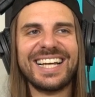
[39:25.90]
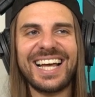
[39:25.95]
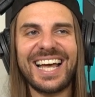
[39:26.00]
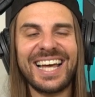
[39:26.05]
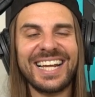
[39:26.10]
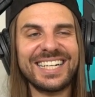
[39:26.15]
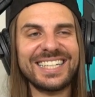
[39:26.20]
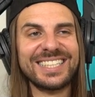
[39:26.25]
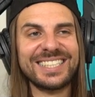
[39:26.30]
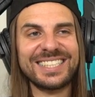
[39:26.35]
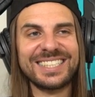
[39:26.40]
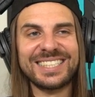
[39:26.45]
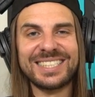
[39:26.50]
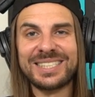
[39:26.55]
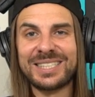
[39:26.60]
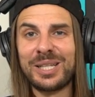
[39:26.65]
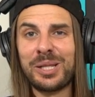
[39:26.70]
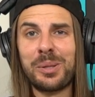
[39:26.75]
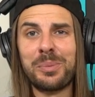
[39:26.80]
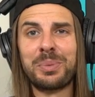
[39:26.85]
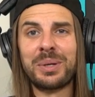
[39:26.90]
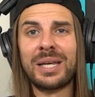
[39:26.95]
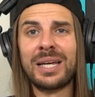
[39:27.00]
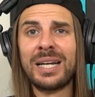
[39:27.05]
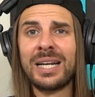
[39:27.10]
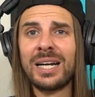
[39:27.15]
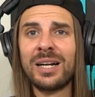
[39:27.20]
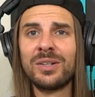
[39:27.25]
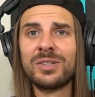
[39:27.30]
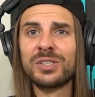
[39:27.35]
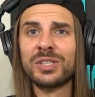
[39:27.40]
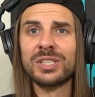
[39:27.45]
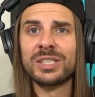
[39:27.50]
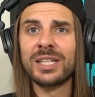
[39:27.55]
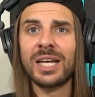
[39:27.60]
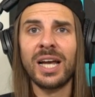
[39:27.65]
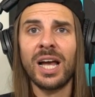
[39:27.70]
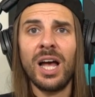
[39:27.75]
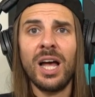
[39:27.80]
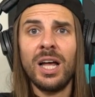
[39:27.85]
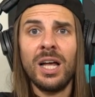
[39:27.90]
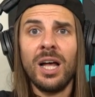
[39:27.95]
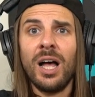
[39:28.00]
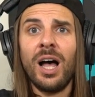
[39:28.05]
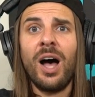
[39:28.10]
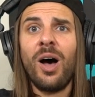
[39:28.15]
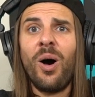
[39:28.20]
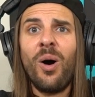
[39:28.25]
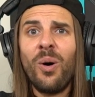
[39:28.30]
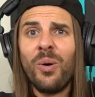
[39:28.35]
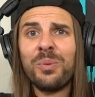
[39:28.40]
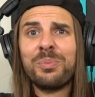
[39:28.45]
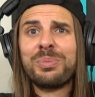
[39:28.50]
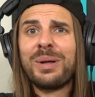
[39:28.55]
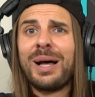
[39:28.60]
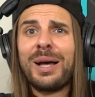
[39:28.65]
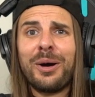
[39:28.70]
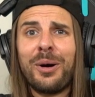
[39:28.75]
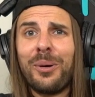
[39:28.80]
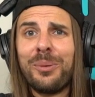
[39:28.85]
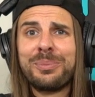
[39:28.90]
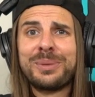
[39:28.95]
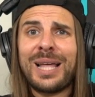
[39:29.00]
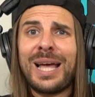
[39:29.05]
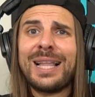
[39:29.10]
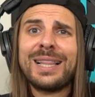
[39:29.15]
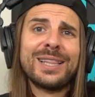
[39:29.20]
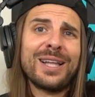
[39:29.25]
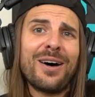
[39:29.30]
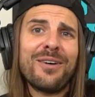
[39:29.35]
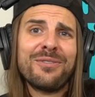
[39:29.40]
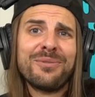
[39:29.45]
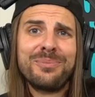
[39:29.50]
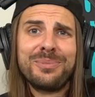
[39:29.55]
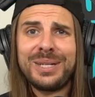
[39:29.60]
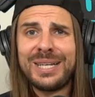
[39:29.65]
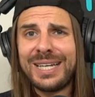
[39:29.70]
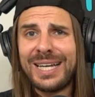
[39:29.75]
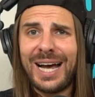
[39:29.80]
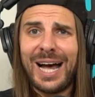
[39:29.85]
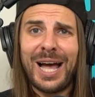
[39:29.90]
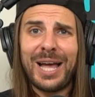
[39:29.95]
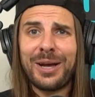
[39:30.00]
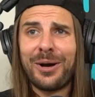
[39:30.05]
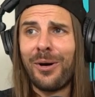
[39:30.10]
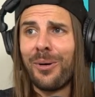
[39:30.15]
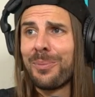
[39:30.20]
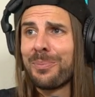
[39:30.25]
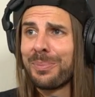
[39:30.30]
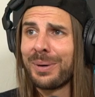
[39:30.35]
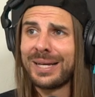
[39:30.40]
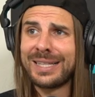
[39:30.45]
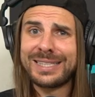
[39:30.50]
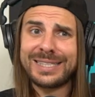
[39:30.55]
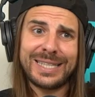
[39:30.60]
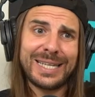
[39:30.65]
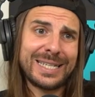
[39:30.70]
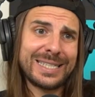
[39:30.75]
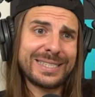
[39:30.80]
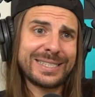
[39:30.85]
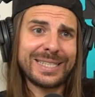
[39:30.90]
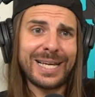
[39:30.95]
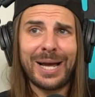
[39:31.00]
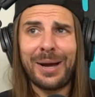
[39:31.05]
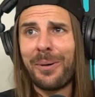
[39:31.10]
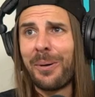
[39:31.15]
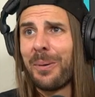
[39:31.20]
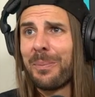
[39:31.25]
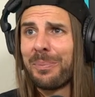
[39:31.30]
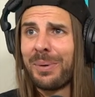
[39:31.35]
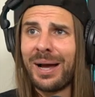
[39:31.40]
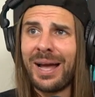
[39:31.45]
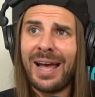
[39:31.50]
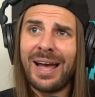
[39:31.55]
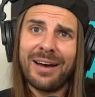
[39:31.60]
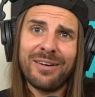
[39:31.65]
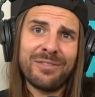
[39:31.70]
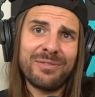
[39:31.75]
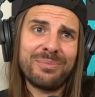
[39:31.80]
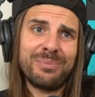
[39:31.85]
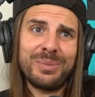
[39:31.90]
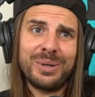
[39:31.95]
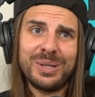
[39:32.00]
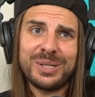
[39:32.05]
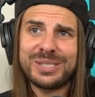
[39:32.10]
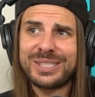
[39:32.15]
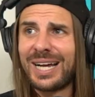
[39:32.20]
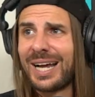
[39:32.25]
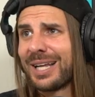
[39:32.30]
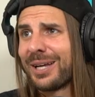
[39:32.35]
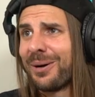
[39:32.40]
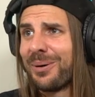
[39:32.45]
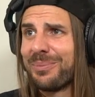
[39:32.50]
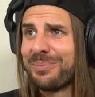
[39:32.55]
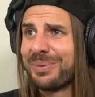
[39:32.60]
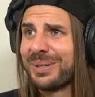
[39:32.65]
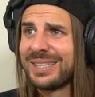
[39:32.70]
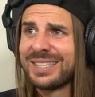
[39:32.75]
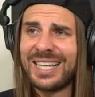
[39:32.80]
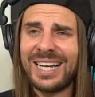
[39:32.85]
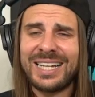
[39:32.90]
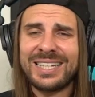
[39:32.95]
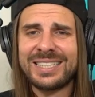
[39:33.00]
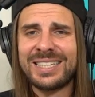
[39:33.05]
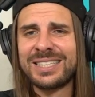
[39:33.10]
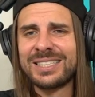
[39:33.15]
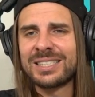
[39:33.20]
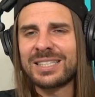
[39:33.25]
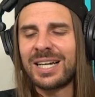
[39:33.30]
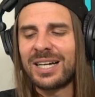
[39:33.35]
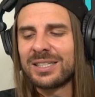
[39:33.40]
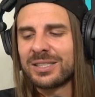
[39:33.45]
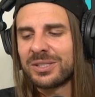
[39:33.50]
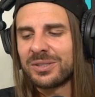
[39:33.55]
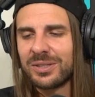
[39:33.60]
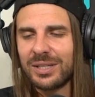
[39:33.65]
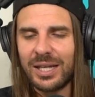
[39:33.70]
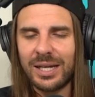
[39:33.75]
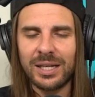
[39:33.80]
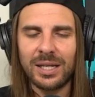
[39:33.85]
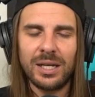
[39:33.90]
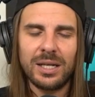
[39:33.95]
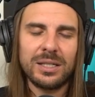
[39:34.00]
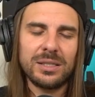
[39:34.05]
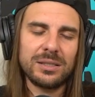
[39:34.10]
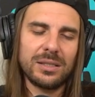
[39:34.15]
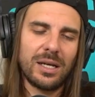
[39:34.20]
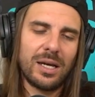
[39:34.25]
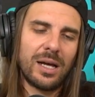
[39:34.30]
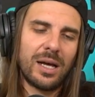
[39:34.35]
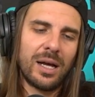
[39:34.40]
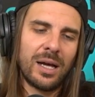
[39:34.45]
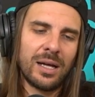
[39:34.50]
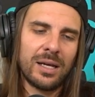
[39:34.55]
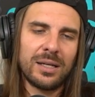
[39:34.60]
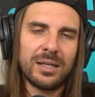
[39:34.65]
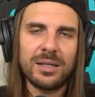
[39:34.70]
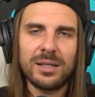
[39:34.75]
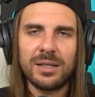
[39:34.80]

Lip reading: And it's just, at the beginning, I was just like, oh, I hope they love me. I hope like this. I hope I have merch. I hope it. And this cut to like, I